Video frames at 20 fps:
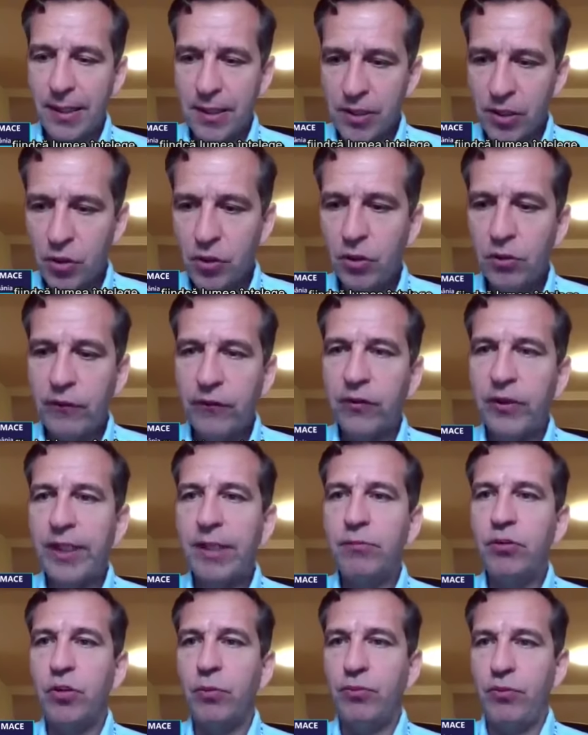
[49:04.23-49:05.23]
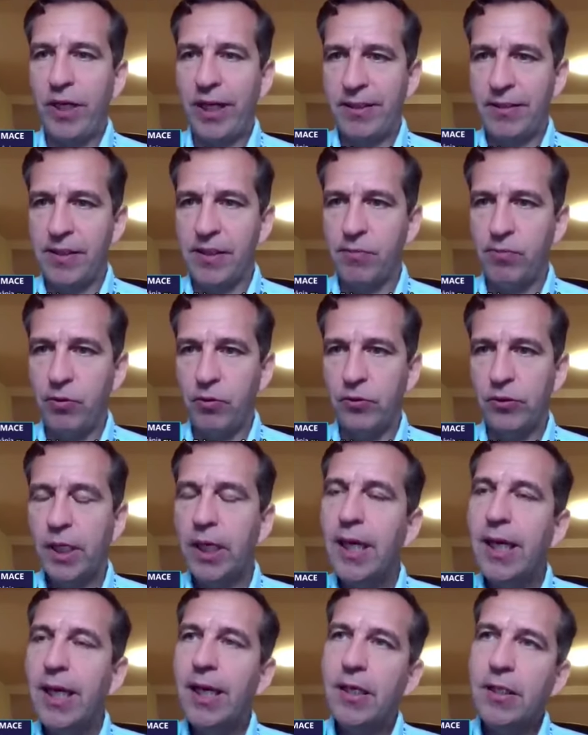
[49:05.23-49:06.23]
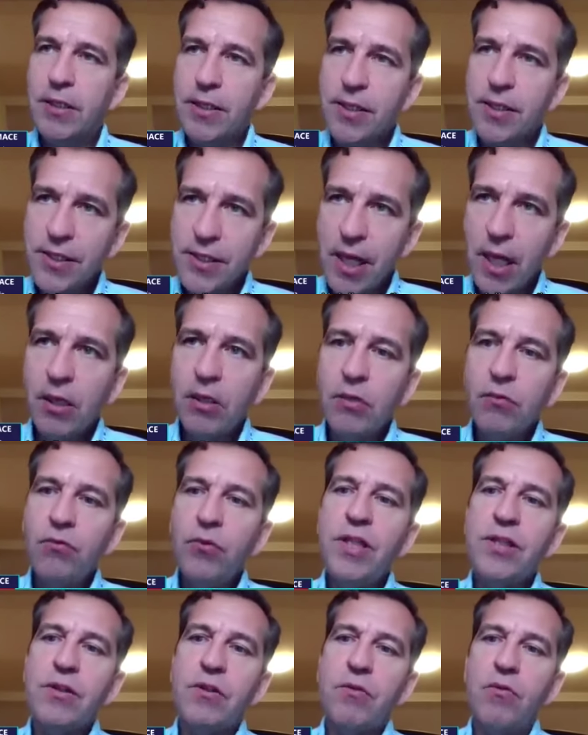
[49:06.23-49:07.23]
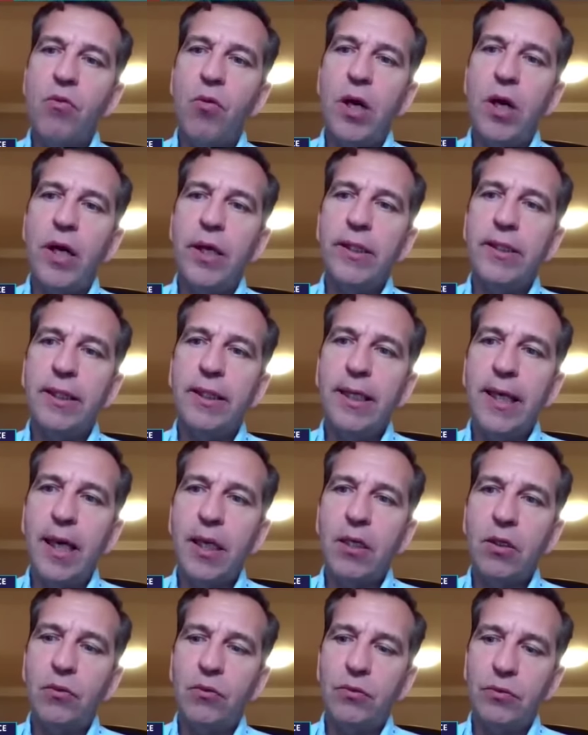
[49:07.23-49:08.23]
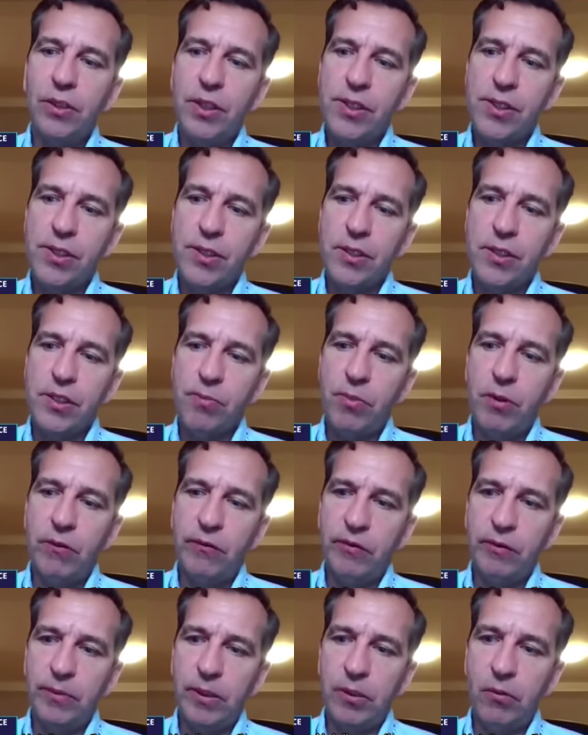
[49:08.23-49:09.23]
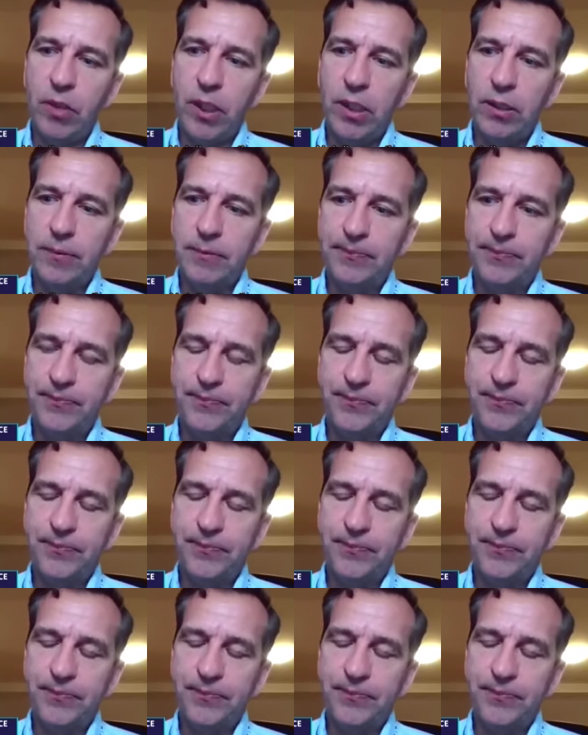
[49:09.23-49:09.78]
that it's good for them to practice sport. The second reason why Decathlon is, is performing well,